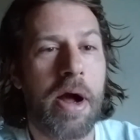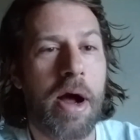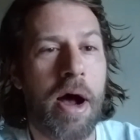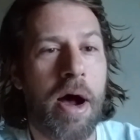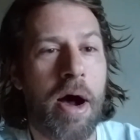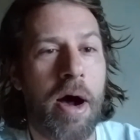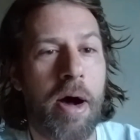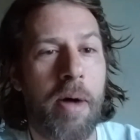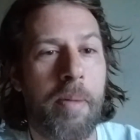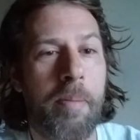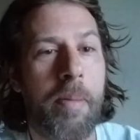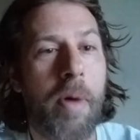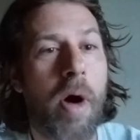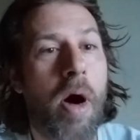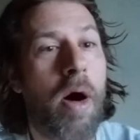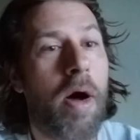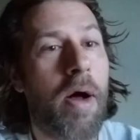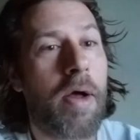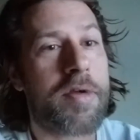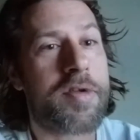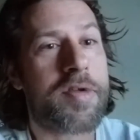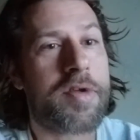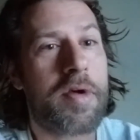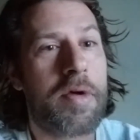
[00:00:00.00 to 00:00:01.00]
Um,
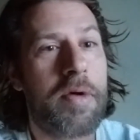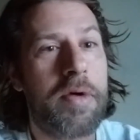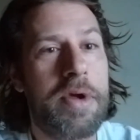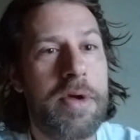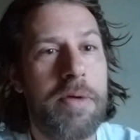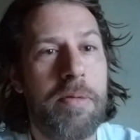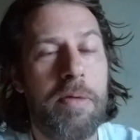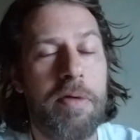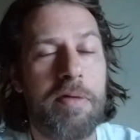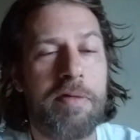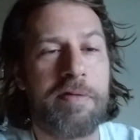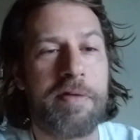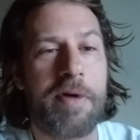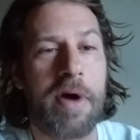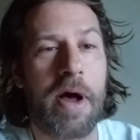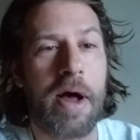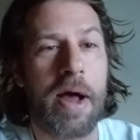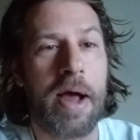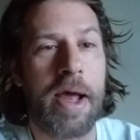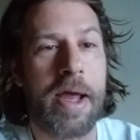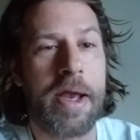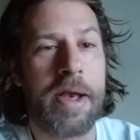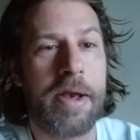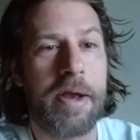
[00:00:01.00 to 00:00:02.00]
also, you will
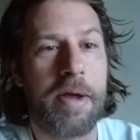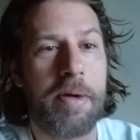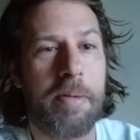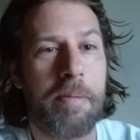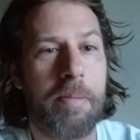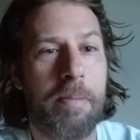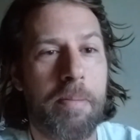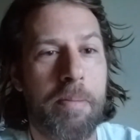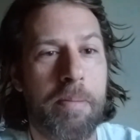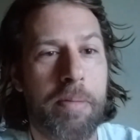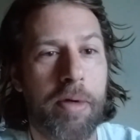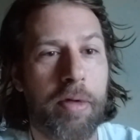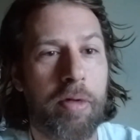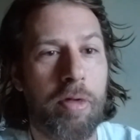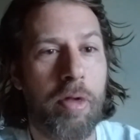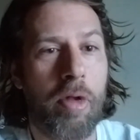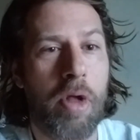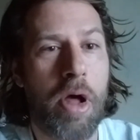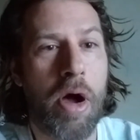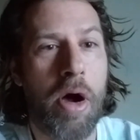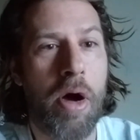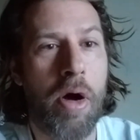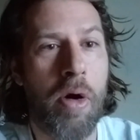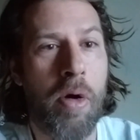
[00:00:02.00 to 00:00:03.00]
find
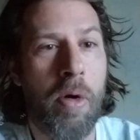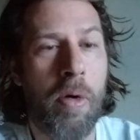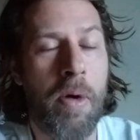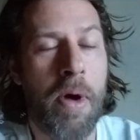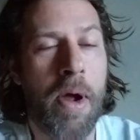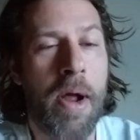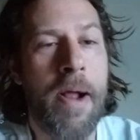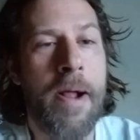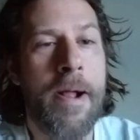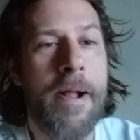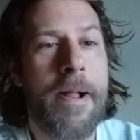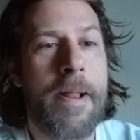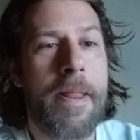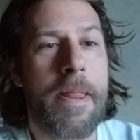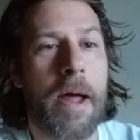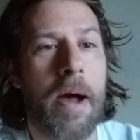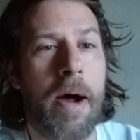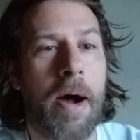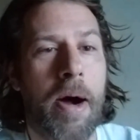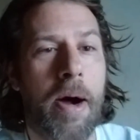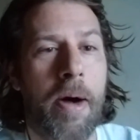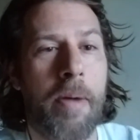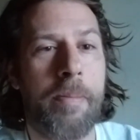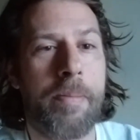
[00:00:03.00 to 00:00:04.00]
below
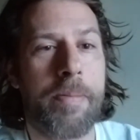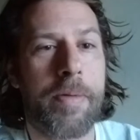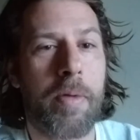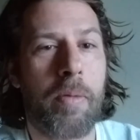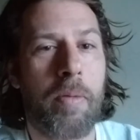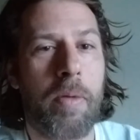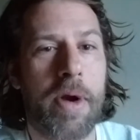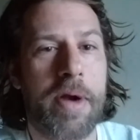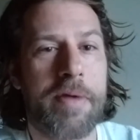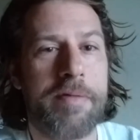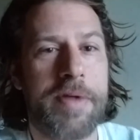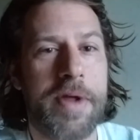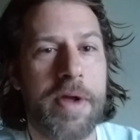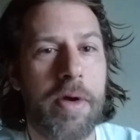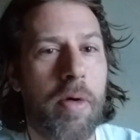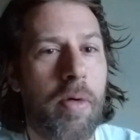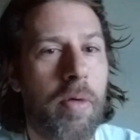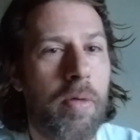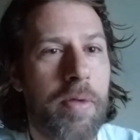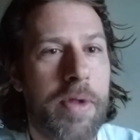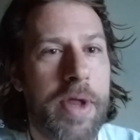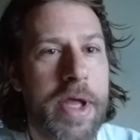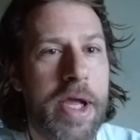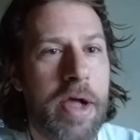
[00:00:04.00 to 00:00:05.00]
um, one of the
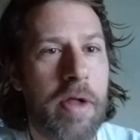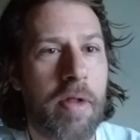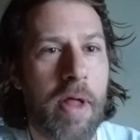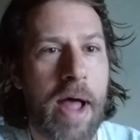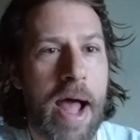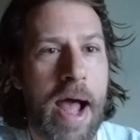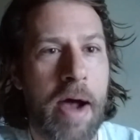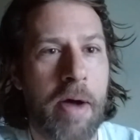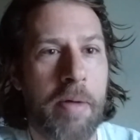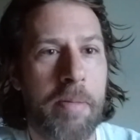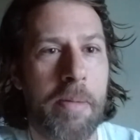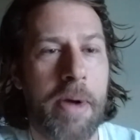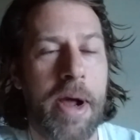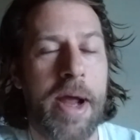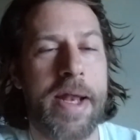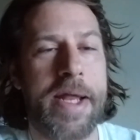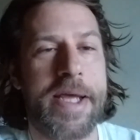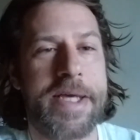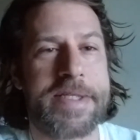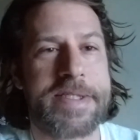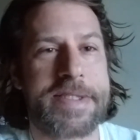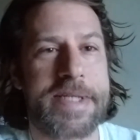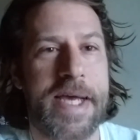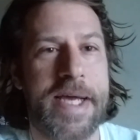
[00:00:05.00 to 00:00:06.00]
only cloud
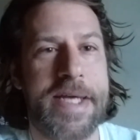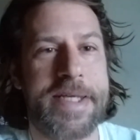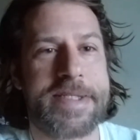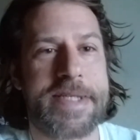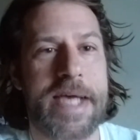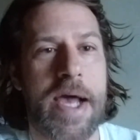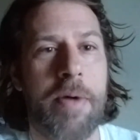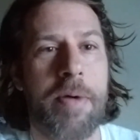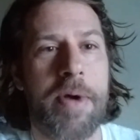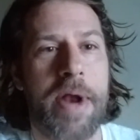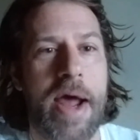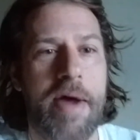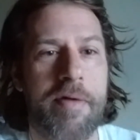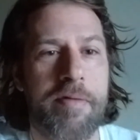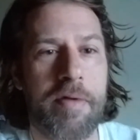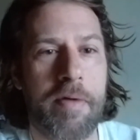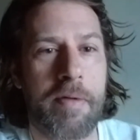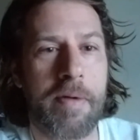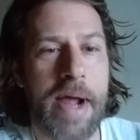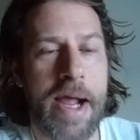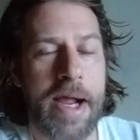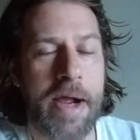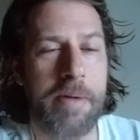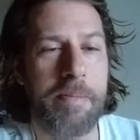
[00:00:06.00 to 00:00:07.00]
mining sites I would ever
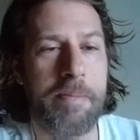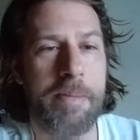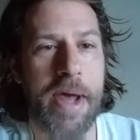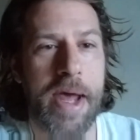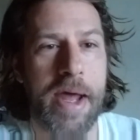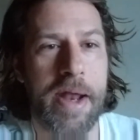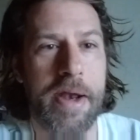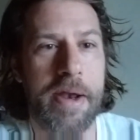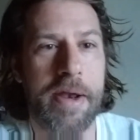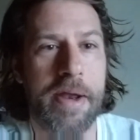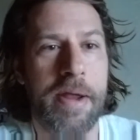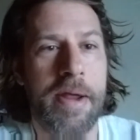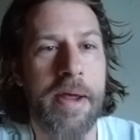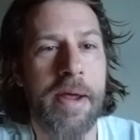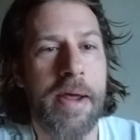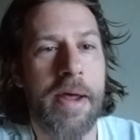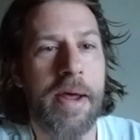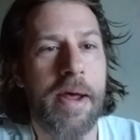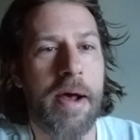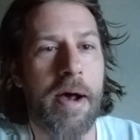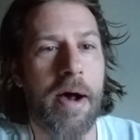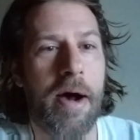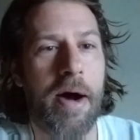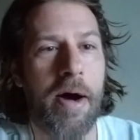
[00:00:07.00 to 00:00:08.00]
recommend.
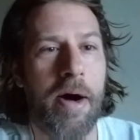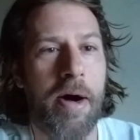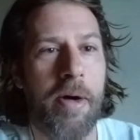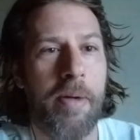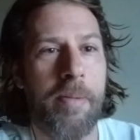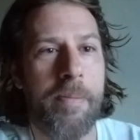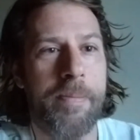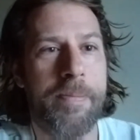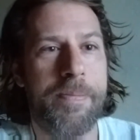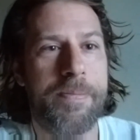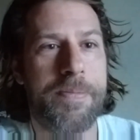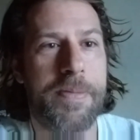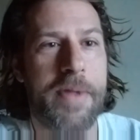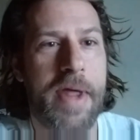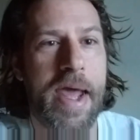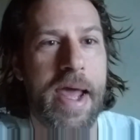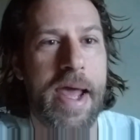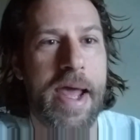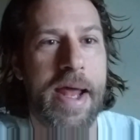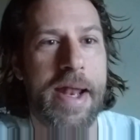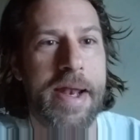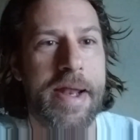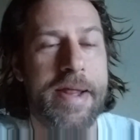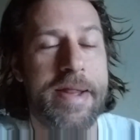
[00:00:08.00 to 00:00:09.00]
Um,
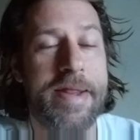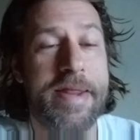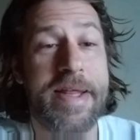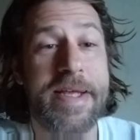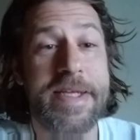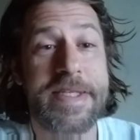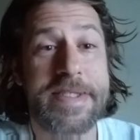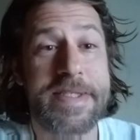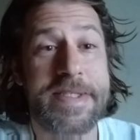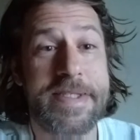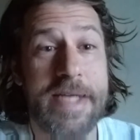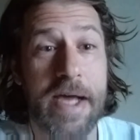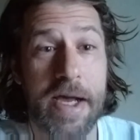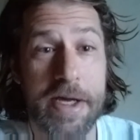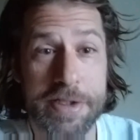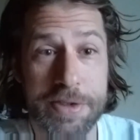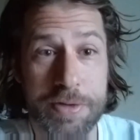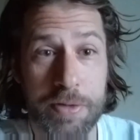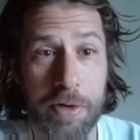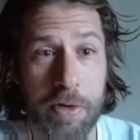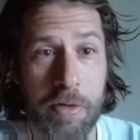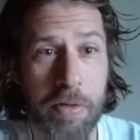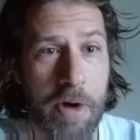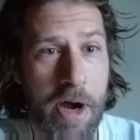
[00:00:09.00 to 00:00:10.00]
and this
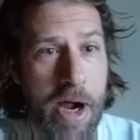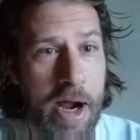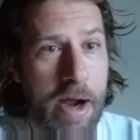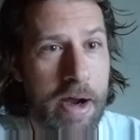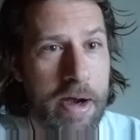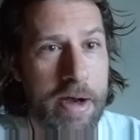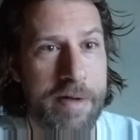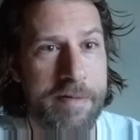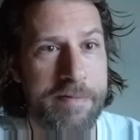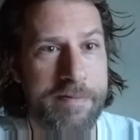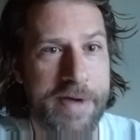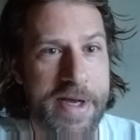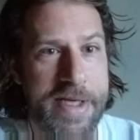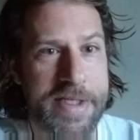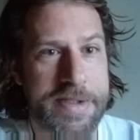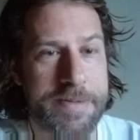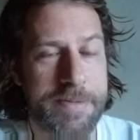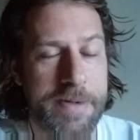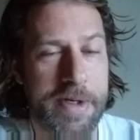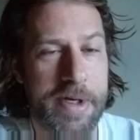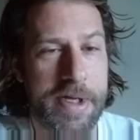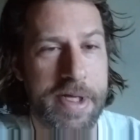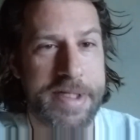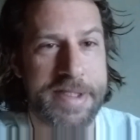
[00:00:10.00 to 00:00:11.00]
does require an
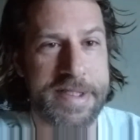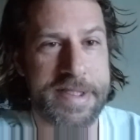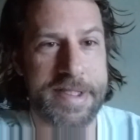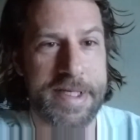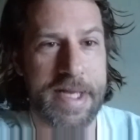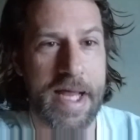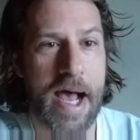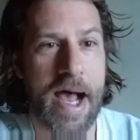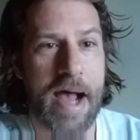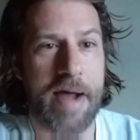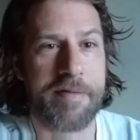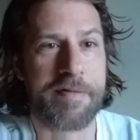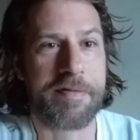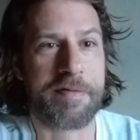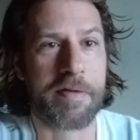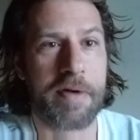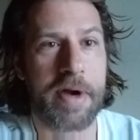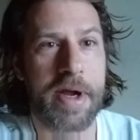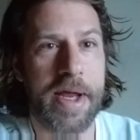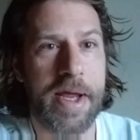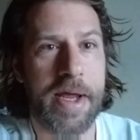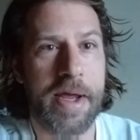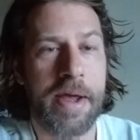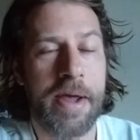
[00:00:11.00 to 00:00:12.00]
investment. It's not
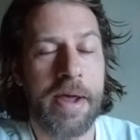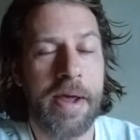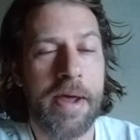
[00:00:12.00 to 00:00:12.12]
free.